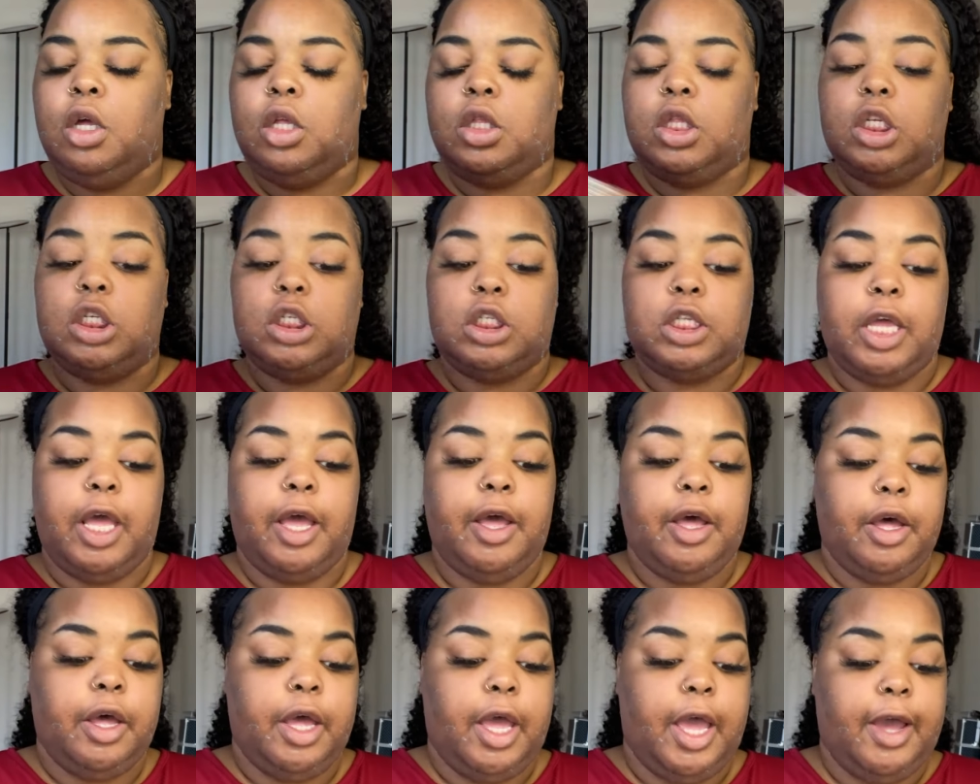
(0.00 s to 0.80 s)
This
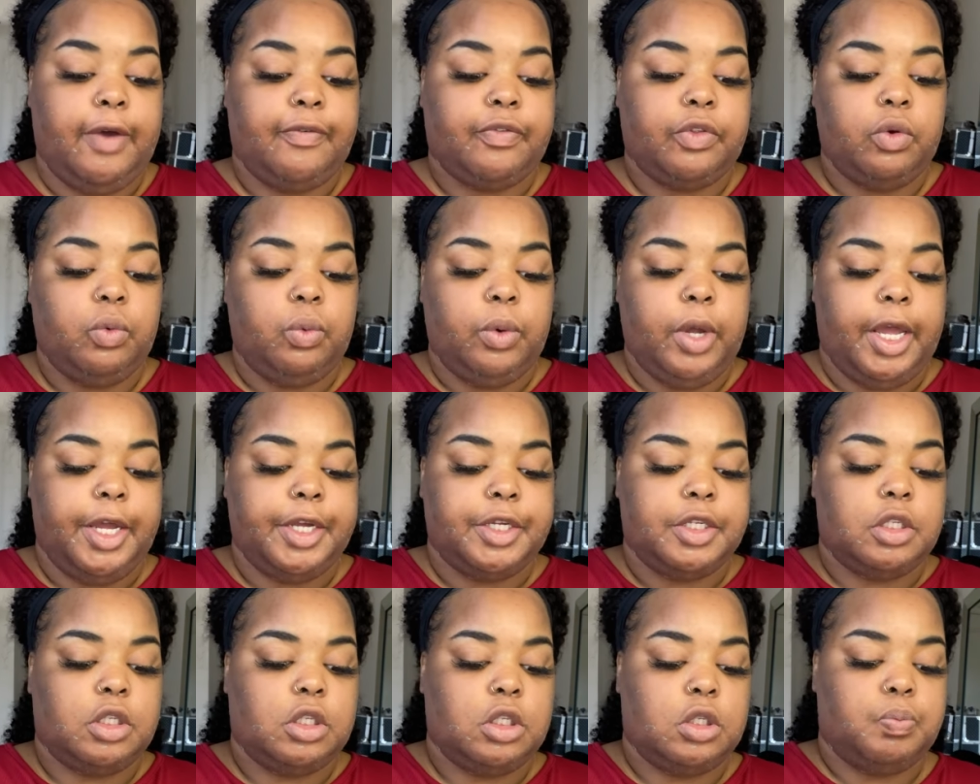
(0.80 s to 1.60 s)
after
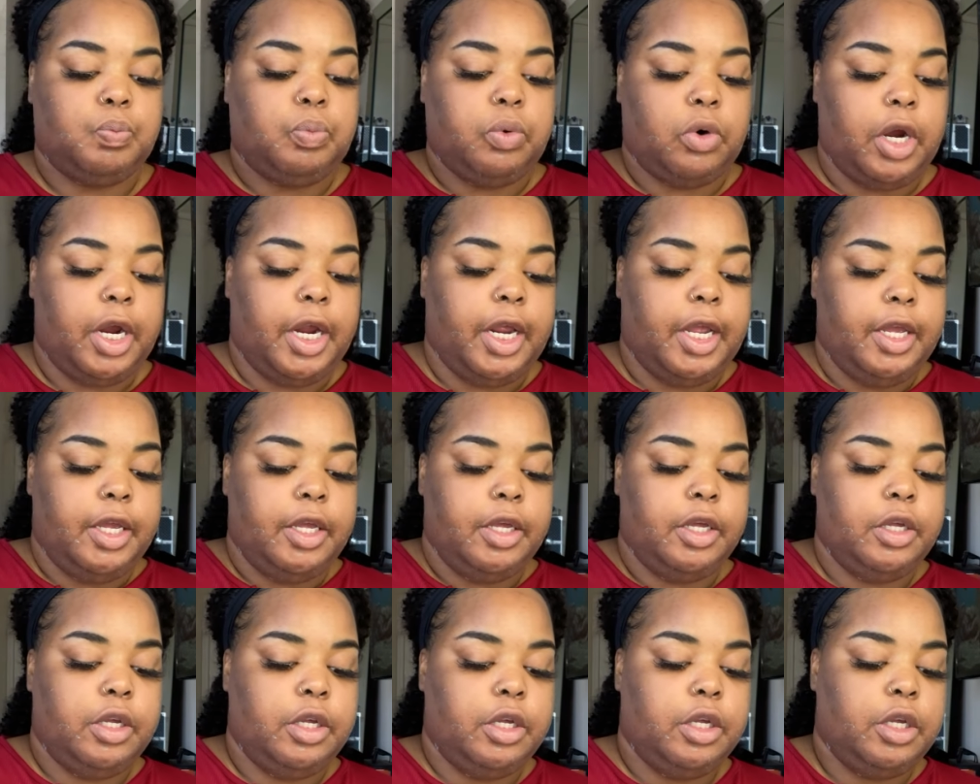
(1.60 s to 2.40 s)
wax
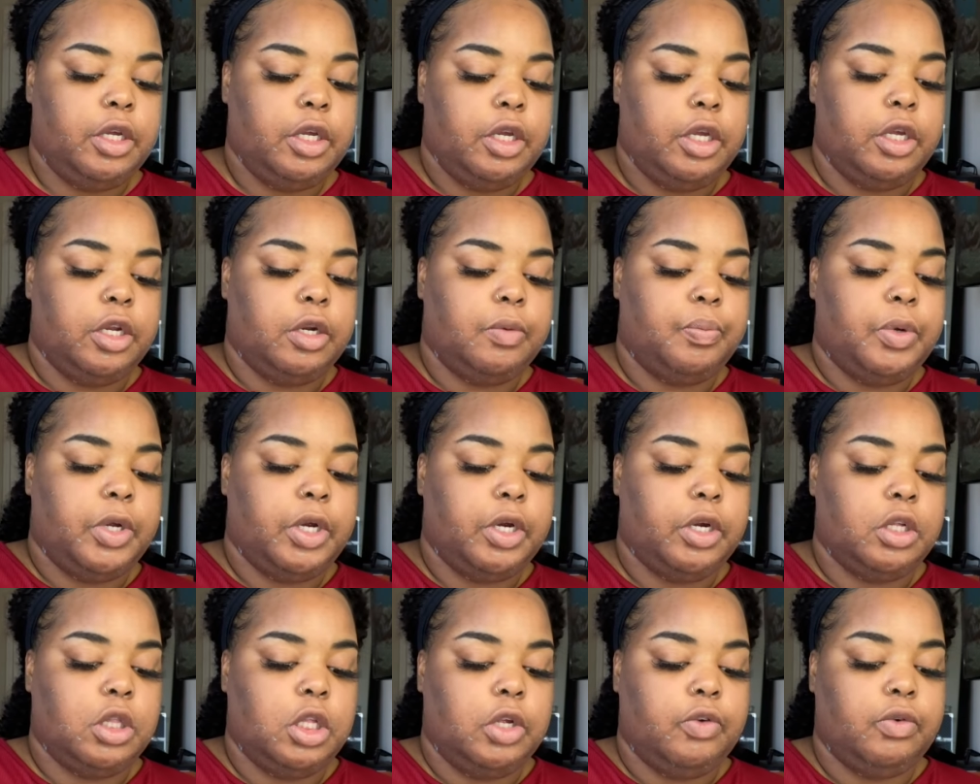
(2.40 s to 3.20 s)
spray, it
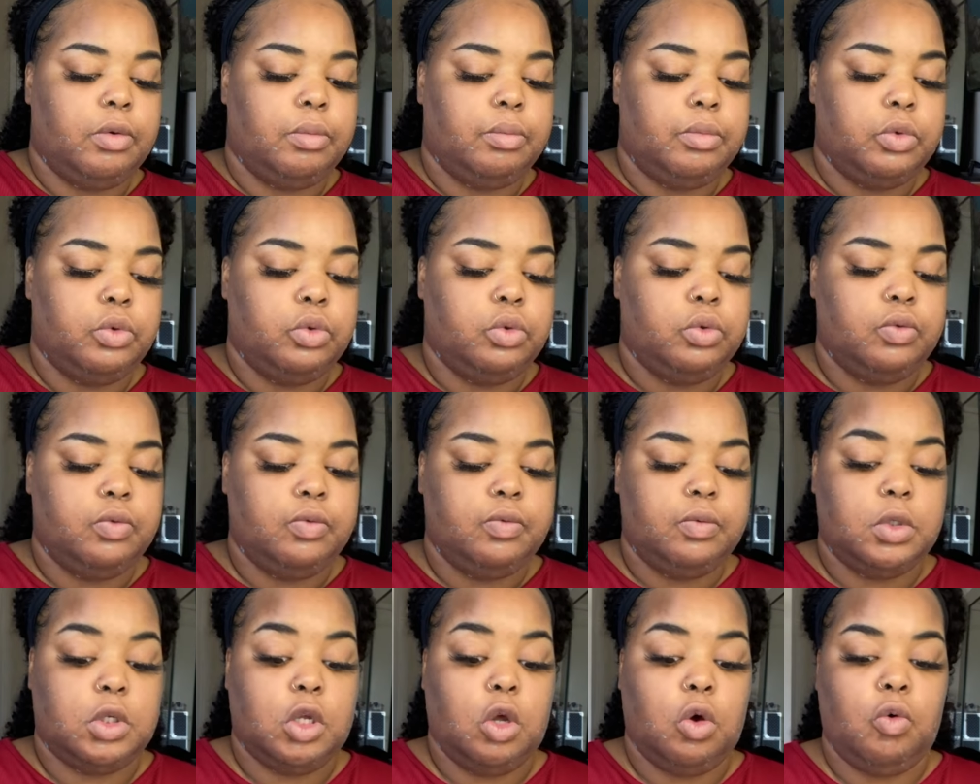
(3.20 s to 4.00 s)
apparently
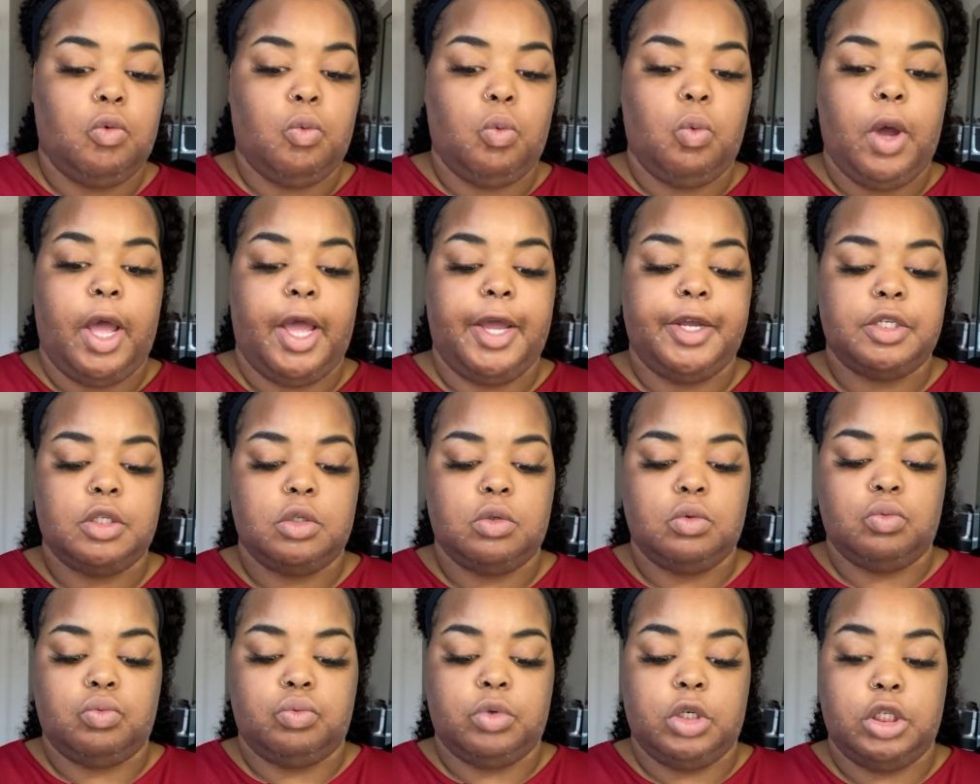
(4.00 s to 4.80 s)
removes wax
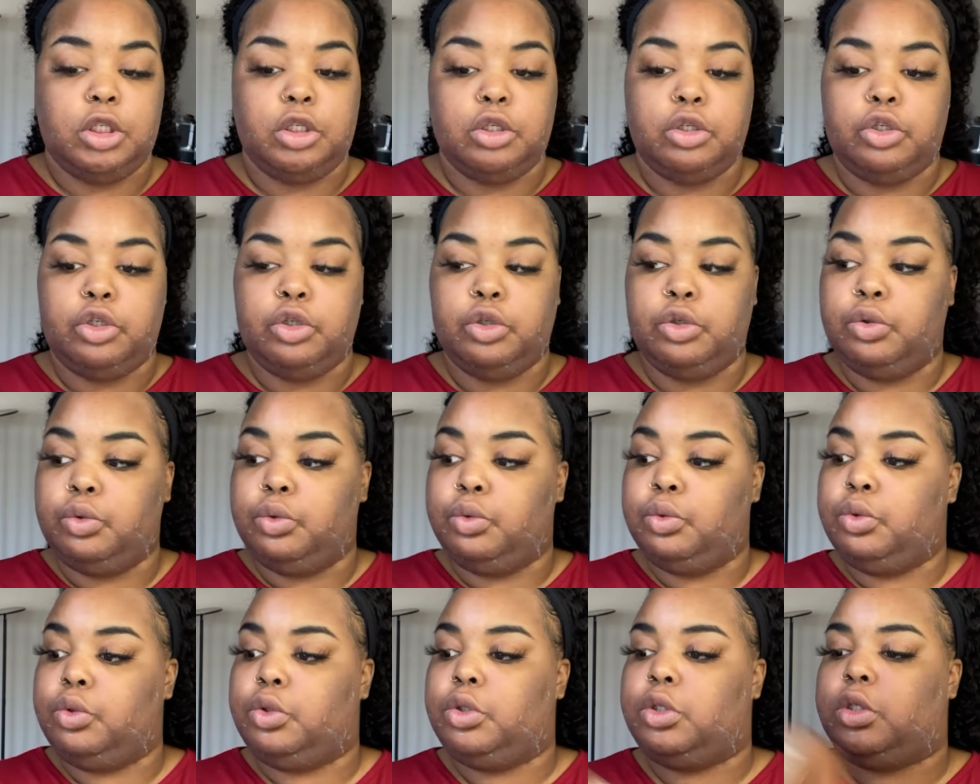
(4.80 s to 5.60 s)

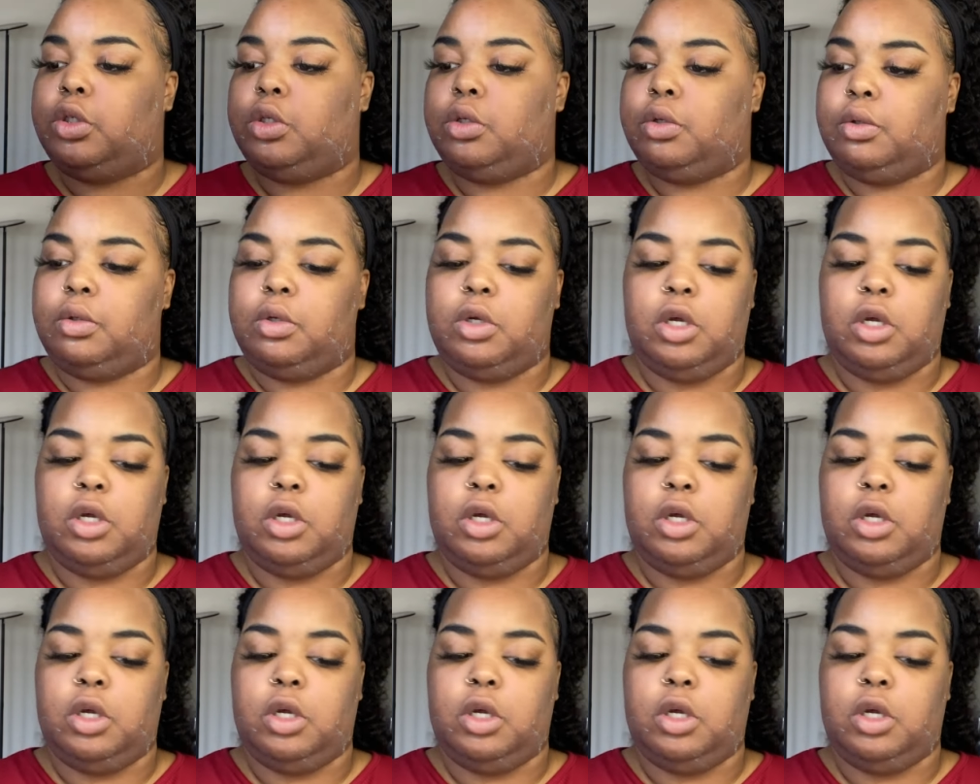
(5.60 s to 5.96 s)
residues.